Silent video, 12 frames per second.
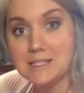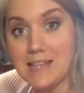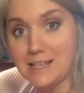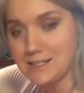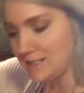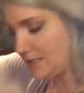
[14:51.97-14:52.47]

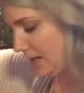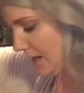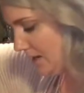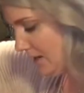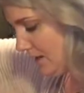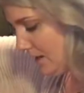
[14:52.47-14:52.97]
density.
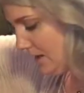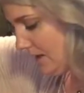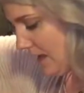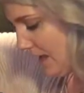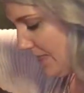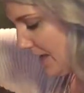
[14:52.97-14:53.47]

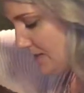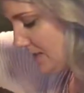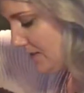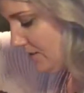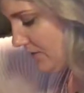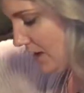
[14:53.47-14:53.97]
And that's
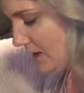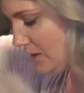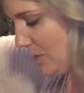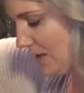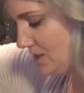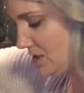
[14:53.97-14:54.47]
gonna vary
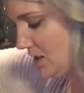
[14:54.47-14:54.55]
based